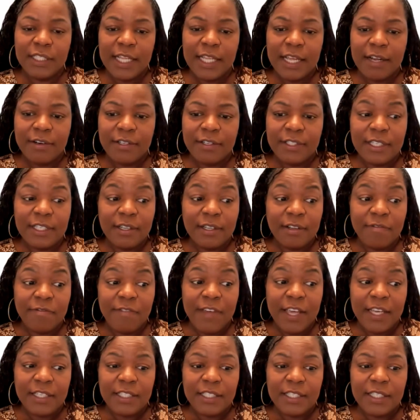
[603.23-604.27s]
that are still
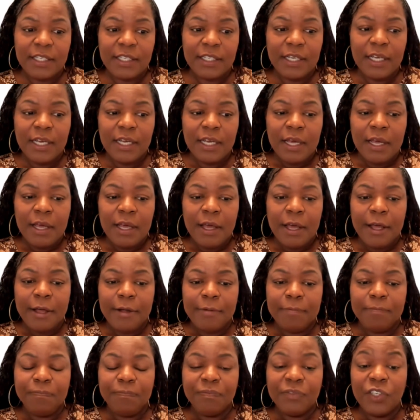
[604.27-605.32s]
affected.
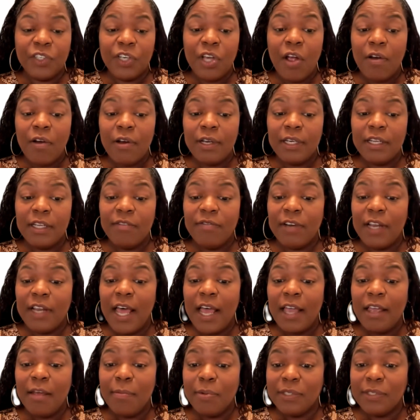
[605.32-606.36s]
And currently,
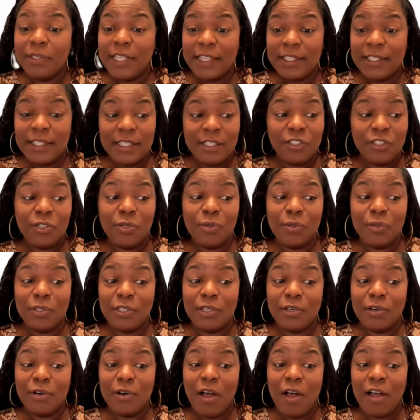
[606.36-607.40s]
reliable testing tools
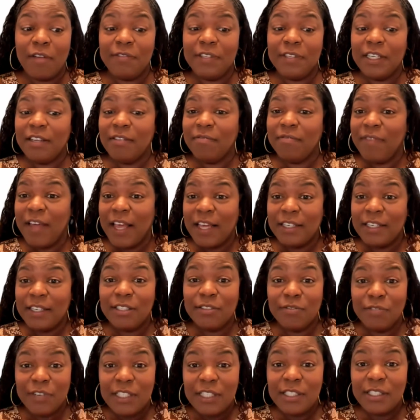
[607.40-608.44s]
are often confined to
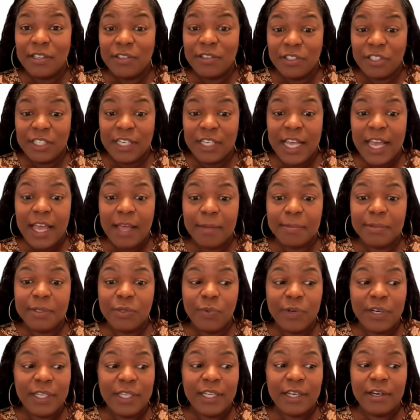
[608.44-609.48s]
research labs
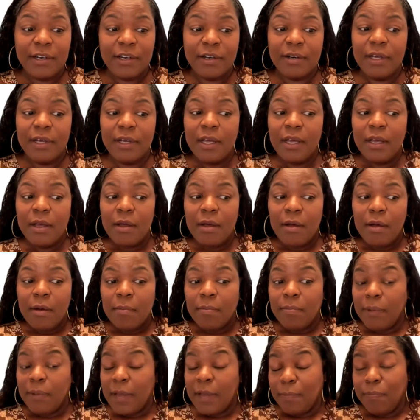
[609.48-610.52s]
where they're
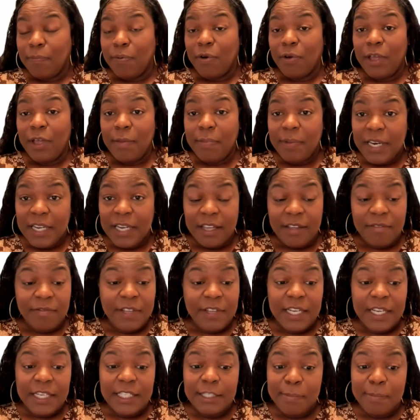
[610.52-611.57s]
like prohibitive
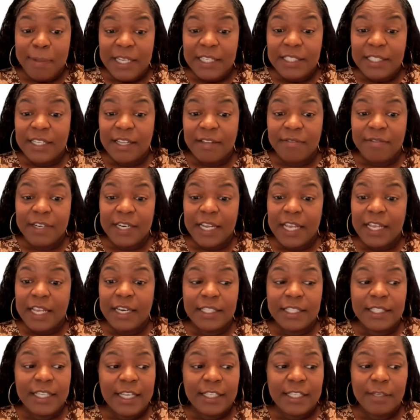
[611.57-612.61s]
and expensive and
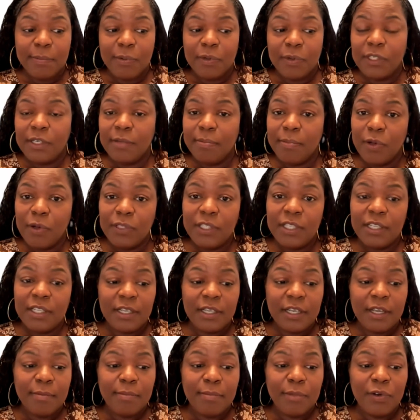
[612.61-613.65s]
inaccessible to most of the
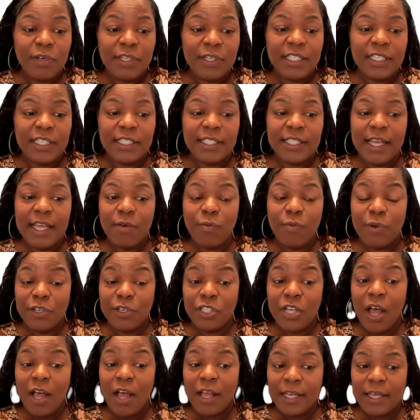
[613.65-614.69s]
communities that we're
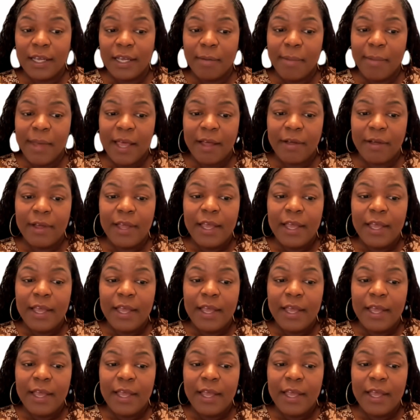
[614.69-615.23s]
talking about.